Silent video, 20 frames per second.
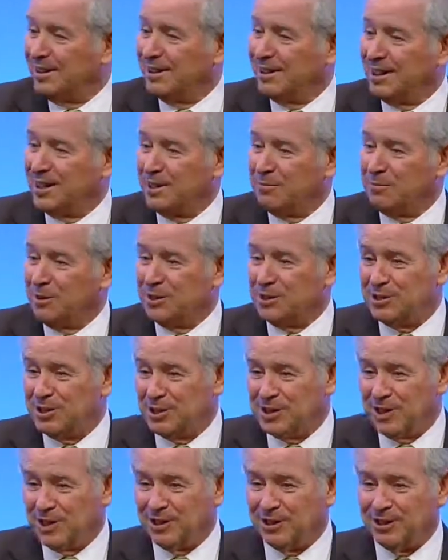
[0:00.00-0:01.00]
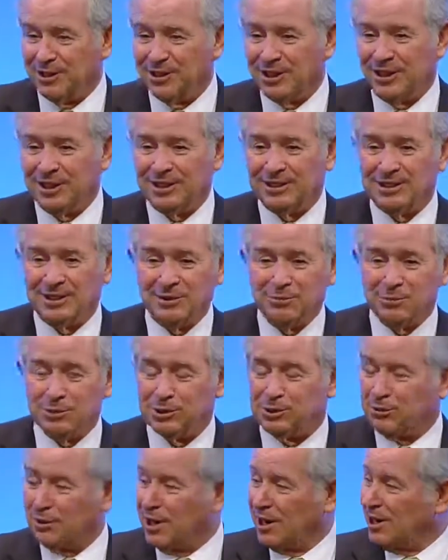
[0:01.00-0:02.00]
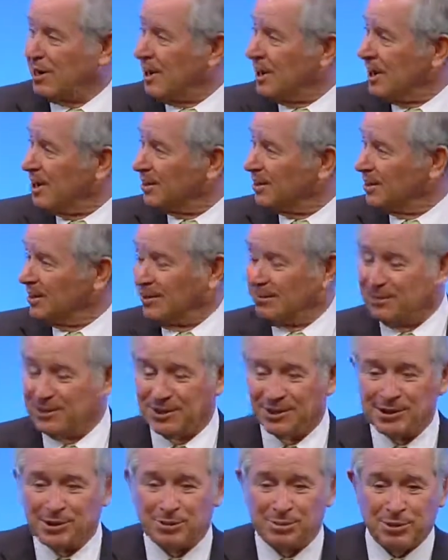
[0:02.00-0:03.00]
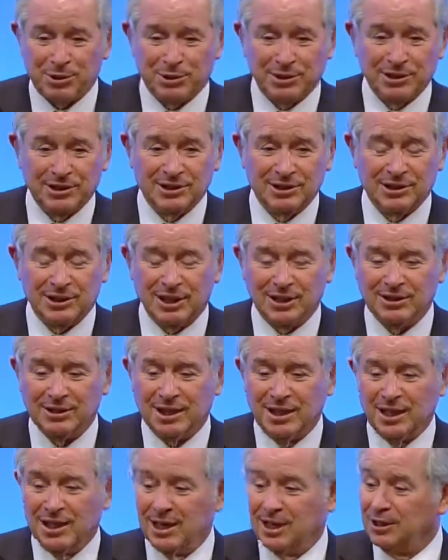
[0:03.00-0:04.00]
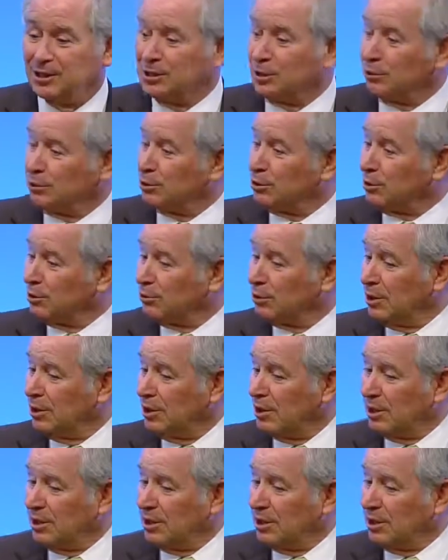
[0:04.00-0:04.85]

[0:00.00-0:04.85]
And I went to Yale, and he was right, I had a lovely experience, and so